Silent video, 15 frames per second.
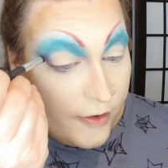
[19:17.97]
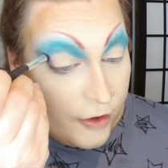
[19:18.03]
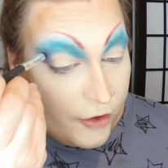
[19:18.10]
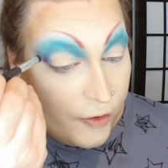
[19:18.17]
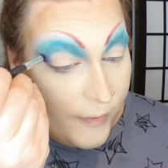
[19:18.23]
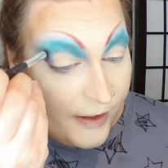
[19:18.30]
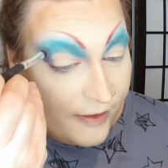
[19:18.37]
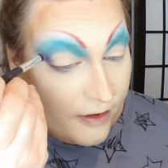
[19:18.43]
and they're
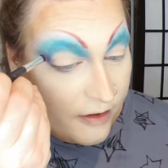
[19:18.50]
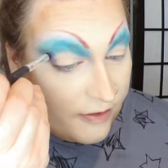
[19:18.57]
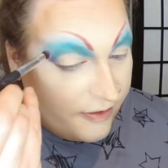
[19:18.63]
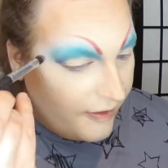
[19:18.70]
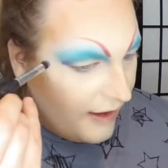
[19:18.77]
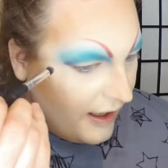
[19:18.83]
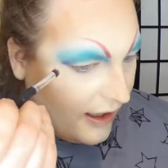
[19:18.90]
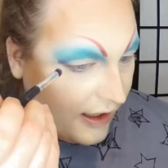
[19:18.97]
doing their
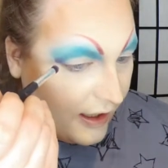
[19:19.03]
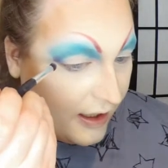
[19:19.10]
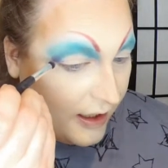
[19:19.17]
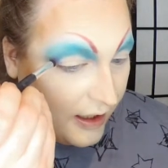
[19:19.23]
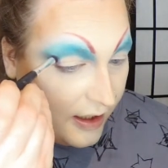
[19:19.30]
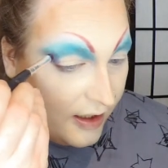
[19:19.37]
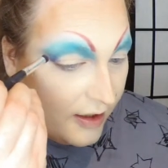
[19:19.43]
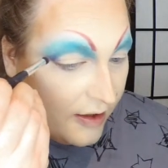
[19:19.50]
thing.
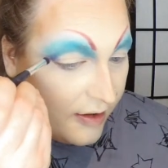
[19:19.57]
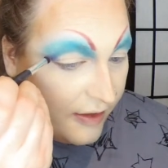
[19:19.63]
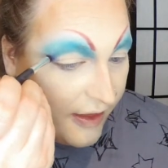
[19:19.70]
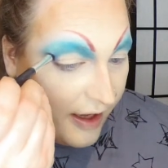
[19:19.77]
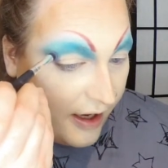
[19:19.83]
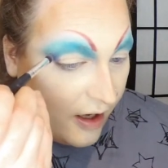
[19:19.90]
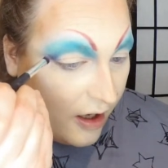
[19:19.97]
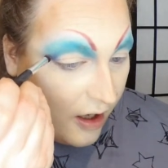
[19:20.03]

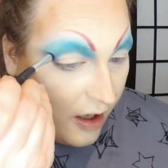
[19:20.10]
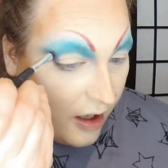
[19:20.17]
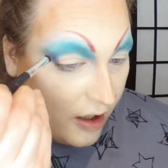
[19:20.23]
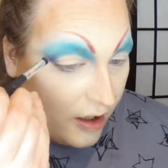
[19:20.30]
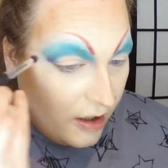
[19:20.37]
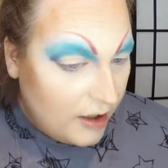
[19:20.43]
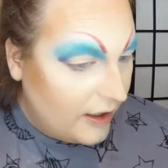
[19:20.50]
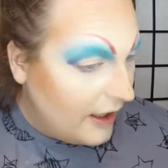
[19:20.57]
They
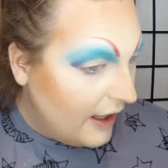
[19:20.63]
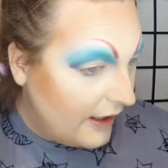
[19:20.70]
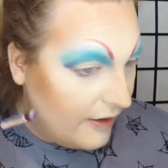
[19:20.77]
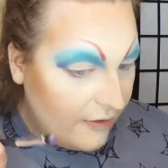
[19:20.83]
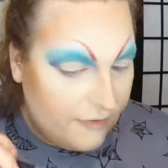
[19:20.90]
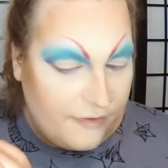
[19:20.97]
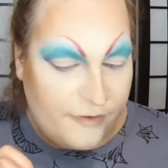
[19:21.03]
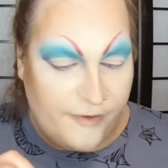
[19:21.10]
are kind
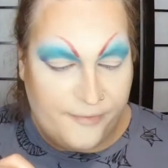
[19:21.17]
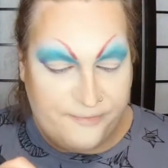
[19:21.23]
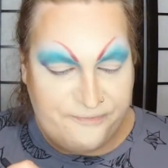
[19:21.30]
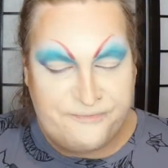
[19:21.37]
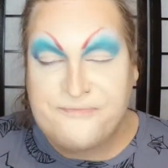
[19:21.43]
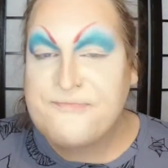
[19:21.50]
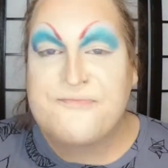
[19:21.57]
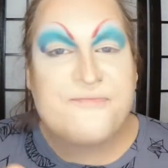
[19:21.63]
of,
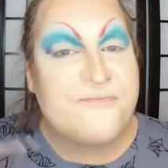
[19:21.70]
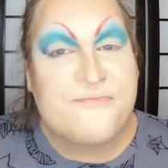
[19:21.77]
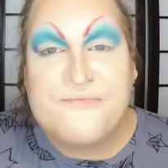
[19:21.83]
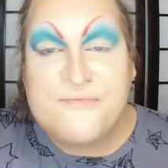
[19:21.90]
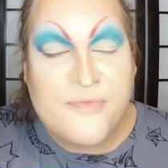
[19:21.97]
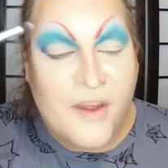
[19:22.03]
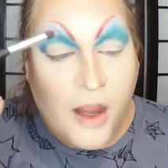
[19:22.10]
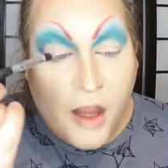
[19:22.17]

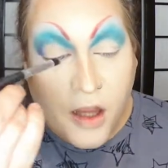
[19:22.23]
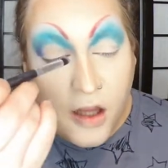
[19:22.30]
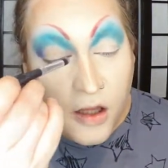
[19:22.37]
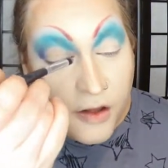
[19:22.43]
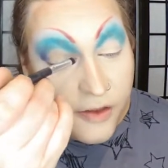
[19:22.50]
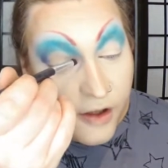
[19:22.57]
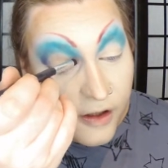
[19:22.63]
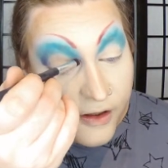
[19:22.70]

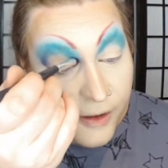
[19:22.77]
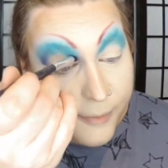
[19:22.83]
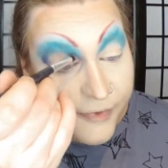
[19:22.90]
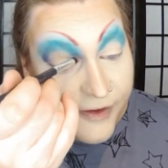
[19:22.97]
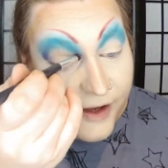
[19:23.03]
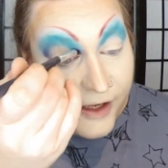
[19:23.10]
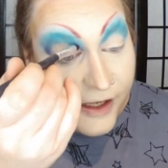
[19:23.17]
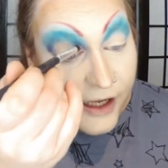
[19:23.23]
they're lip
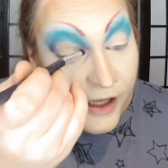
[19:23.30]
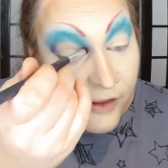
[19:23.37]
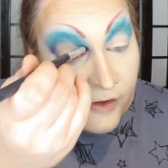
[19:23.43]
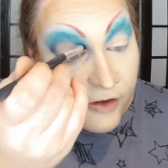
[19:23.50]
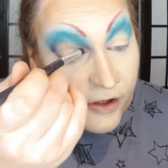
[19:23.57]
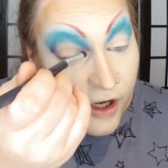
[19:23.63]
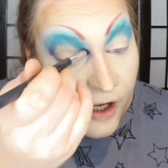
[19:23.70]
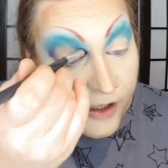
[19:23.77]
syncing,
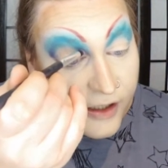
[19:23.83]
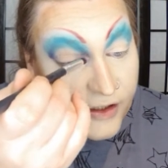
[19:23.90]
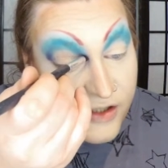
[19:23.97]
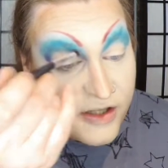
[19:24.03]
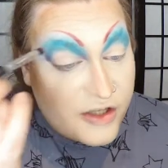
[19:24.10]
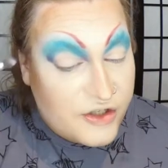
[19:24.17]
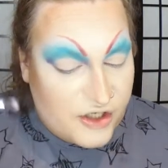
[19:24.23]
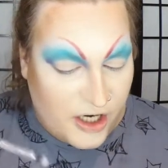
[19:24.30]
they're talking
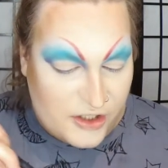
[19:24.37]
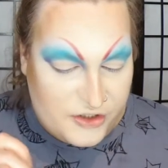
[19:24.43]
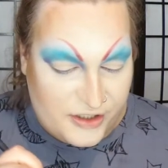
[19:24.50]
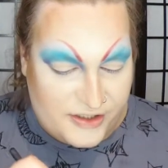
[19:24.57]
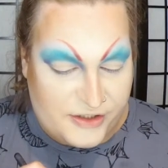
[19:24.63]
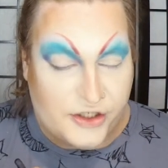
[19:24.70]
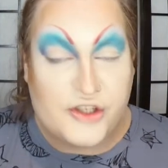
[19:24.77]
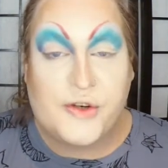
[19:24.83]
to the
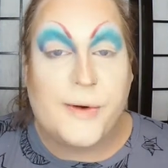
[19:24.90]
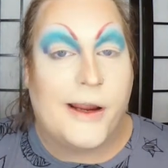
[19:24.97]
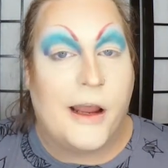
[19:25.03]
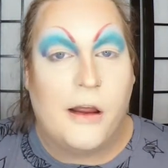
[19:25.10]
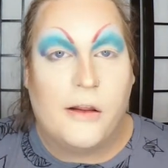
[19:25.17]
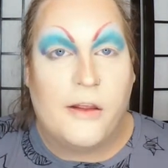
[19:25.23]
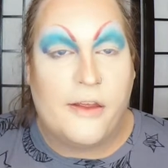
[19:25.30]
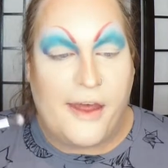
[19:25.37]
judges, they're doing
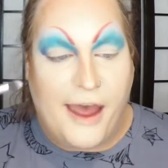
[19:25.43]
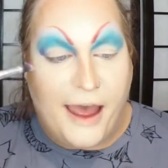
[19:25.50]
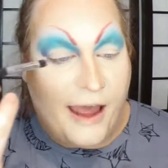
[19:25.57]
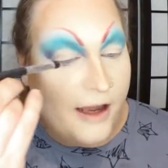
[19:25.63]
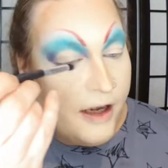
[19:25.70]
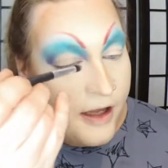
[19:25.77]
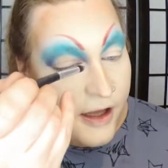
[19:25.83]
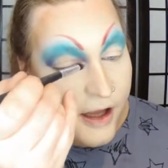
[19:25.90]
all of
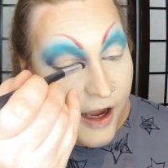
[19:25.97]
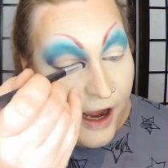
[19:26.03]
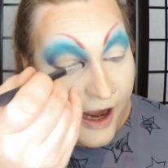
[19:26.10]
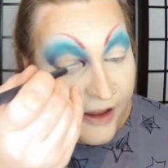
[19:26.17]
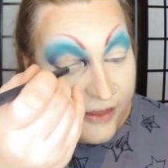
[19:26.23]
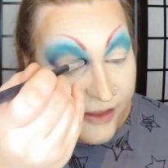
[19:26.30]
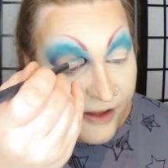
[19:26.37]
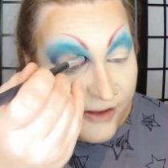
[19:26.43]
that.
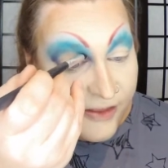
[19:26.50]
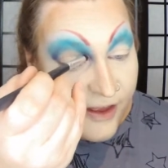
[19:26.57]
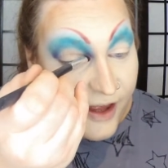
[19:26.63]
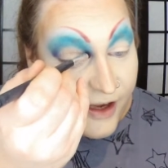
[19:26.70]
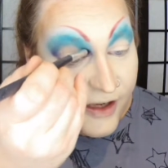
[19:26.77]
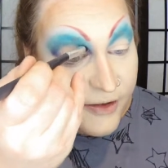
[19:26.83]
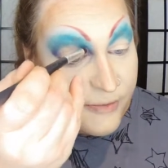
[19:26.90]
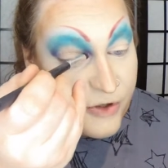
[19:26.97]
I think
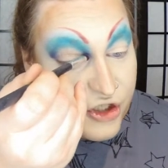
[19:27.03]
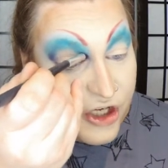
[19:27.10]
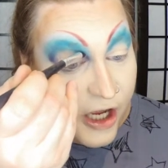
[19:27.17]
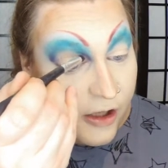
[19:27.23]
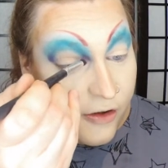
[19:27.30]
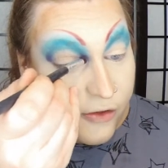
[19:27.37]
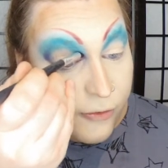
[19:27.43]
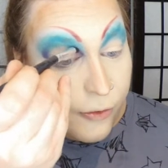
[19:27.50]
that
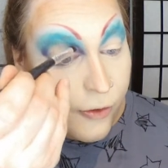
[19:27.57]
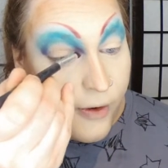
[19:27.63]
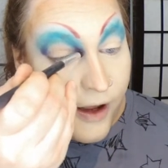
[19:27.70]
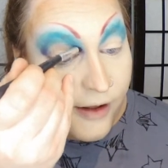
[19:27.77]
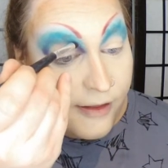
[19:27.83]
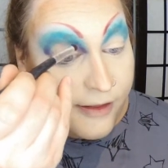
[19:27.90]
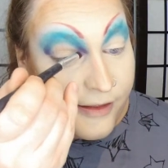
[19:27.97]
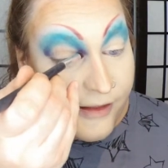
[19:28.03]
Michelle threw
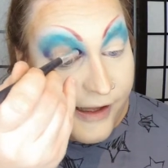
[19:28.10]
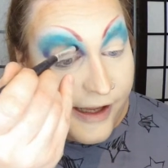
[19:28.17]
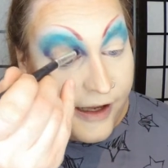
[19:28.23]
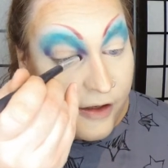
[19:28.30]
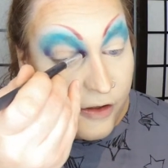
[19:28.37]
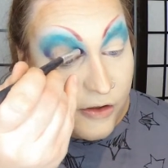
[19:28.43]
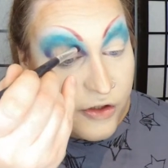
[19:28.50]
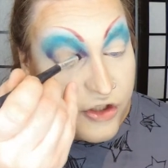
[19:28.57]
a
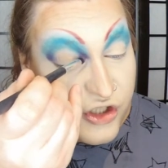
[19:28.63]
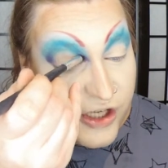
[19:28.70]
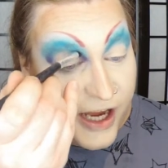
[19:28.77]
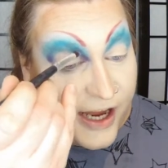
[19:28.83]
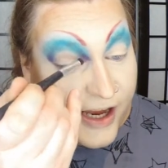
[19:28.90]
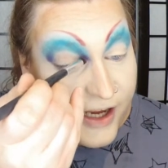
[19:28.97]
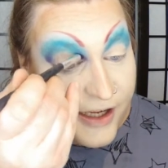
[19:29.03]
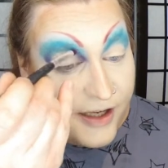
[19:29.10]
little
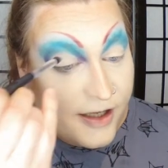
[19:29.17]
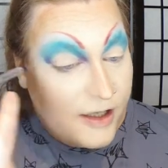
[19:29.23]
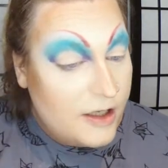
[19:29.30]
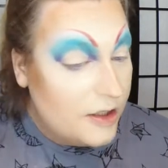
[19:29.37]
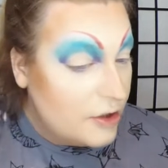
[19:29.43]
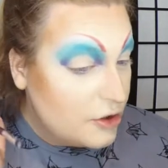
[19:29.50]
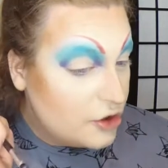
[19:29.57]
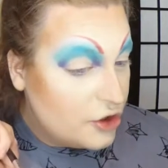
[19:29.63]
shade
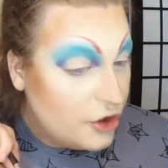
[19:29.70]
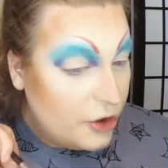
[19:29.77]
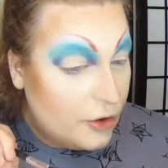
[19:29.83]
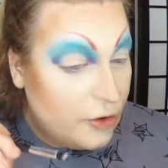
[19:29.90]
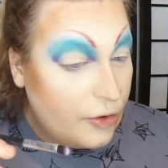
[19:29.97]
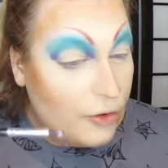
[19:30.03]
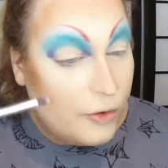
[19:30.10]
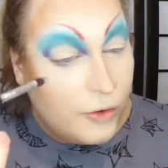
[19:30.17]

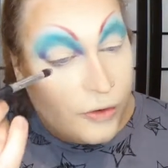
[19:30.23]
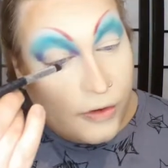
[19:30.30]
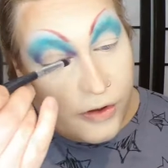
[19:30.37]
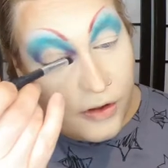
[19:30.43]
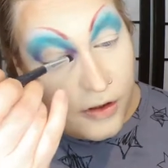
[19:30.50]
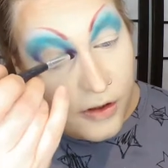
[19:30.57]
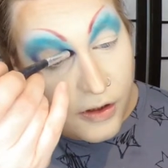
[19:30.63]
to